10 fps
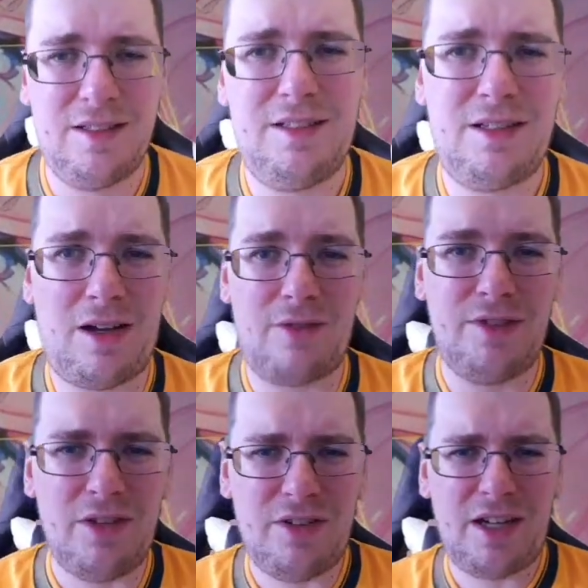So I've
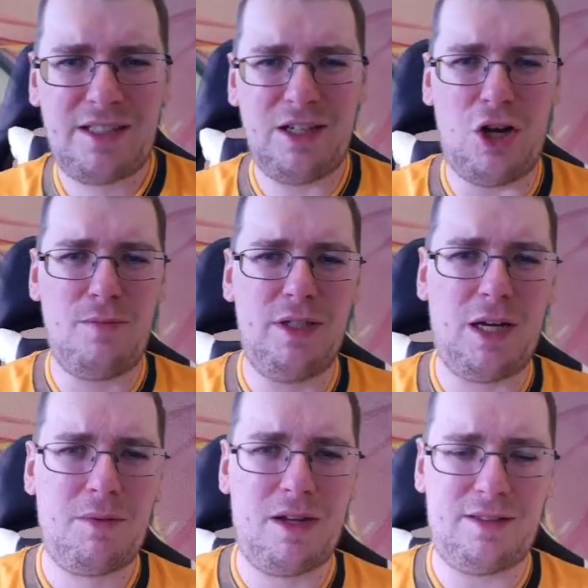never actually opened
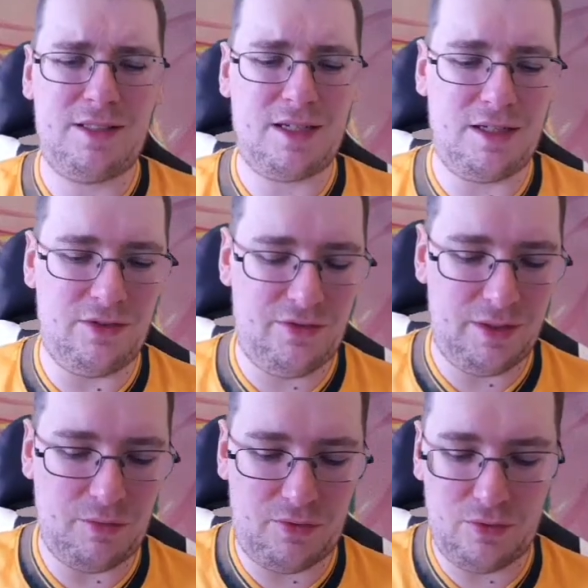up this kind of
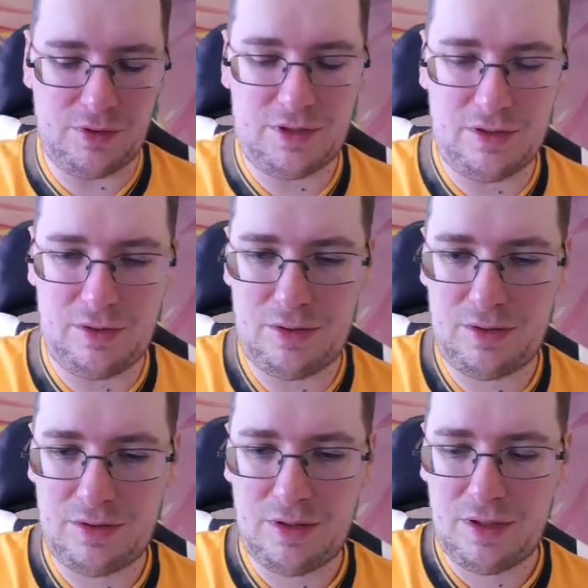thing before, so
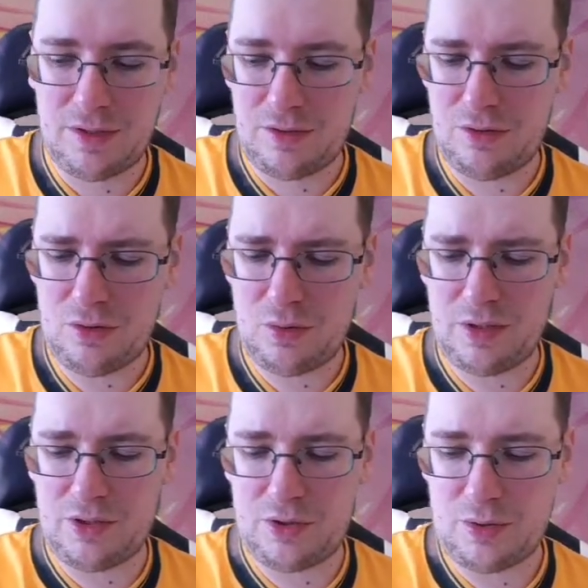I'm not
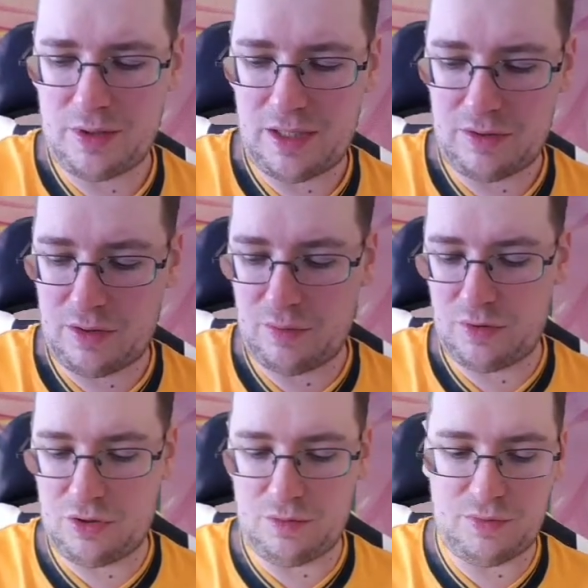quite sure how I
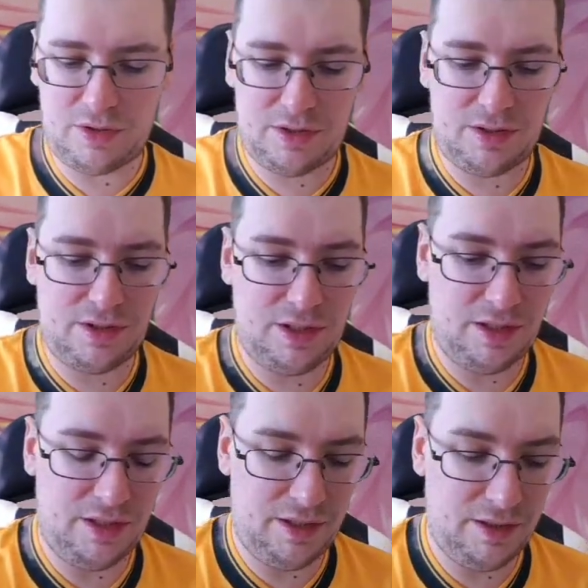want to
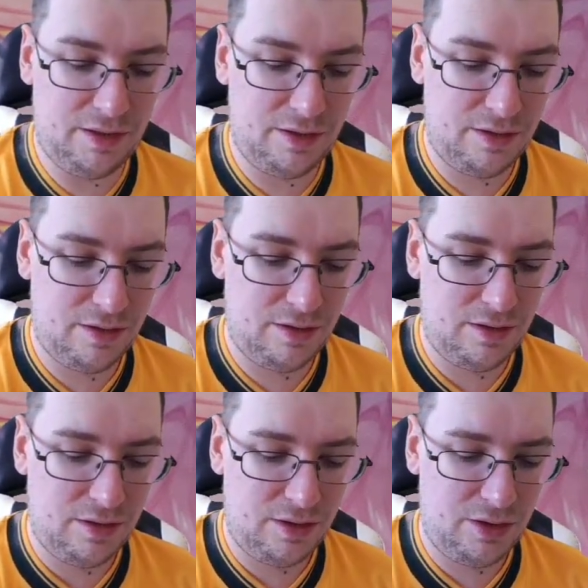proceed.
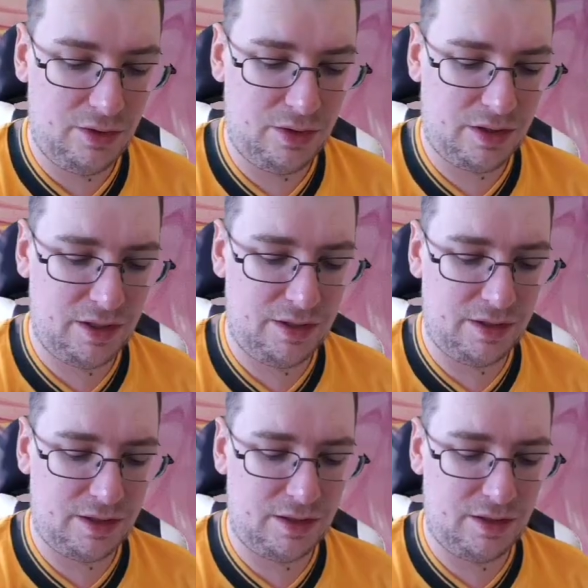Should I
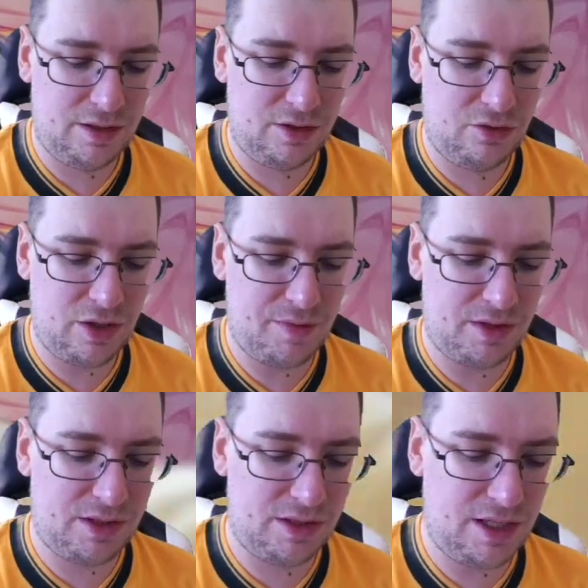just grab a
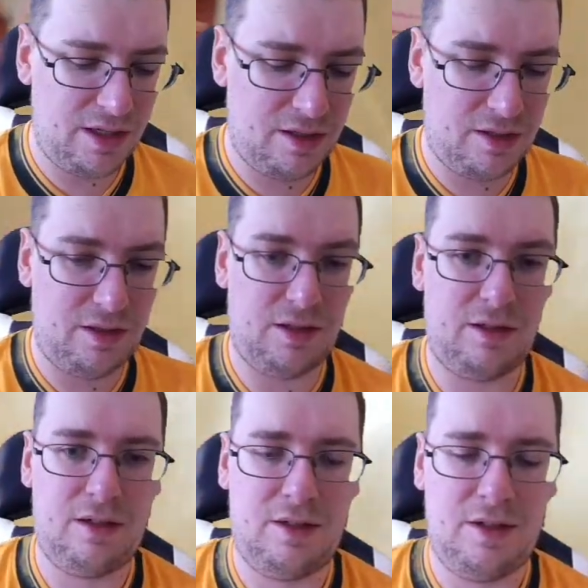stank
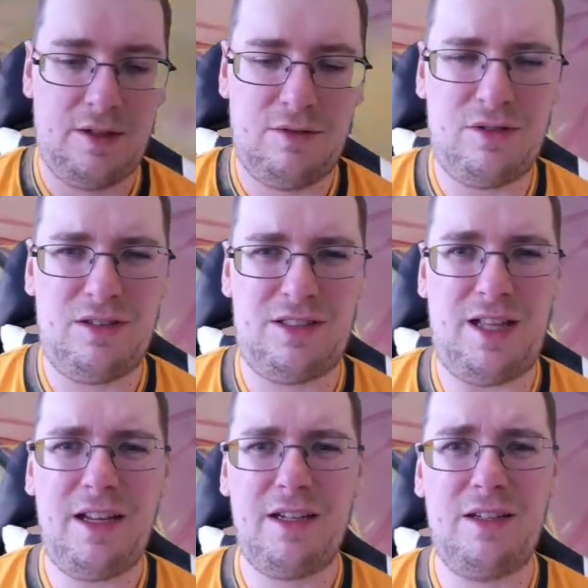here?
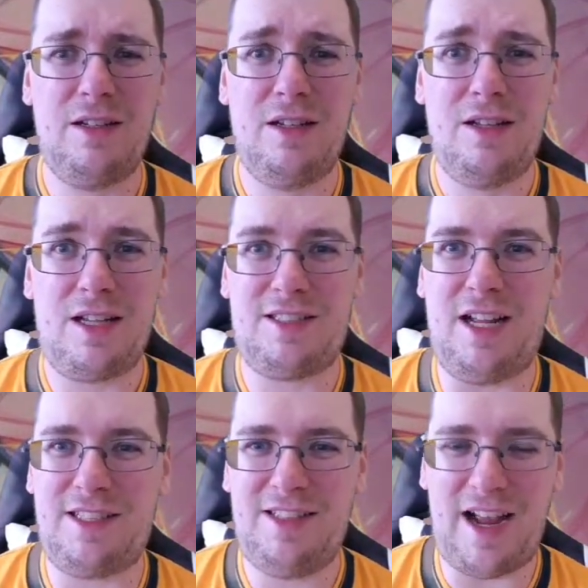Stank? A
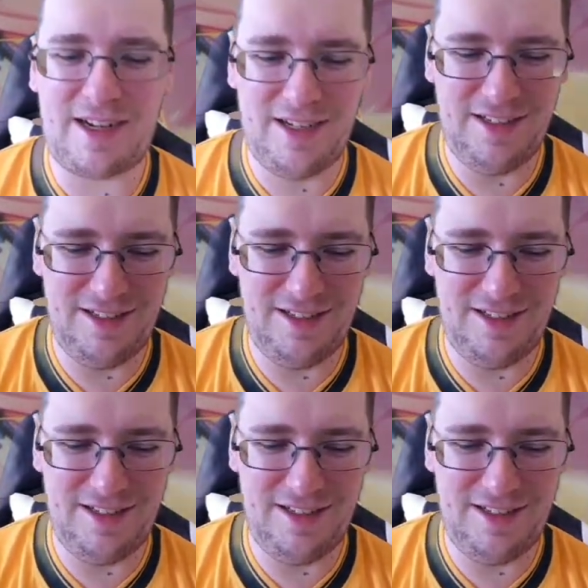stack.